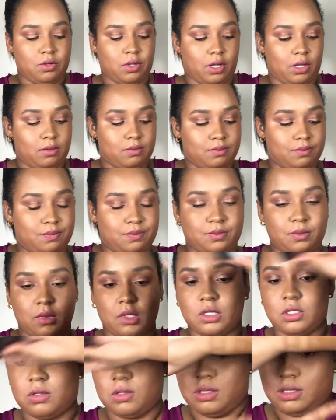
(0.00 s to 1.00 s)
okay,
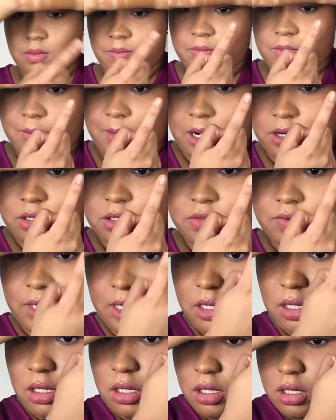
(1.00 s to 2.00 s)
so it's the powder's
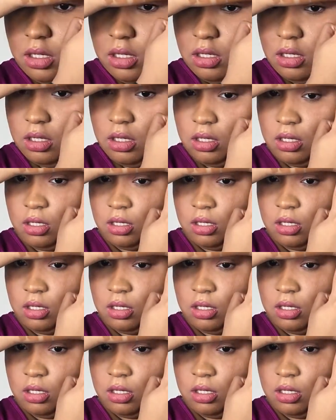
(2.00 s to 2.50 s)
right here.